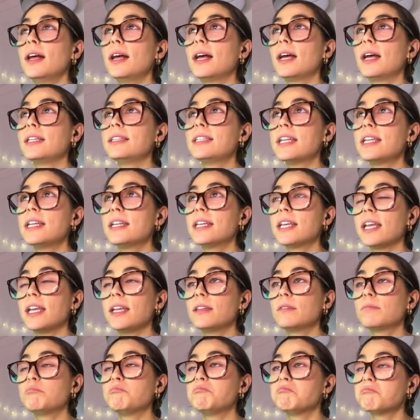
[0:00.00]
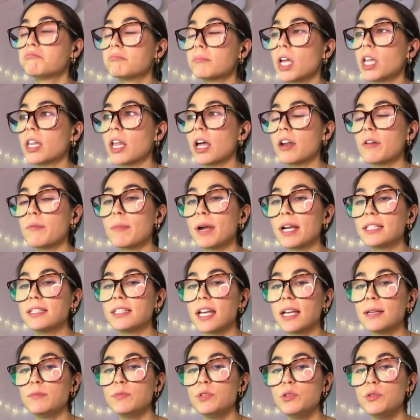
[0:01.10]
dedicate a lot of my
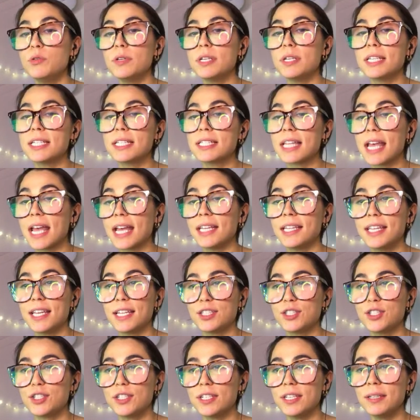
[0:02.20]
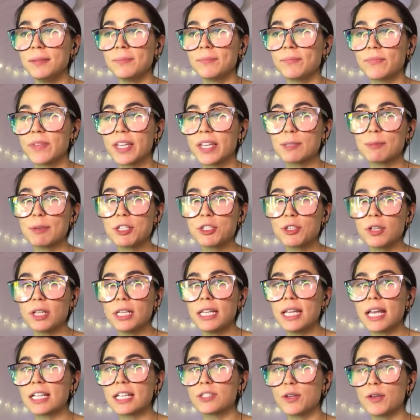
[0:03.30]
time to is ADHD, especially
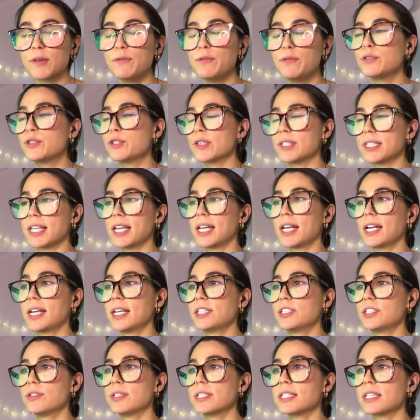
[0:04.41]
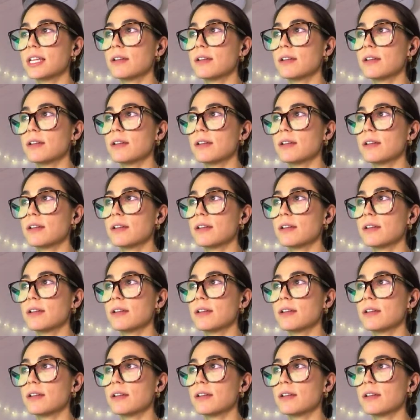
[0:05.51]
as a future psychiatrist.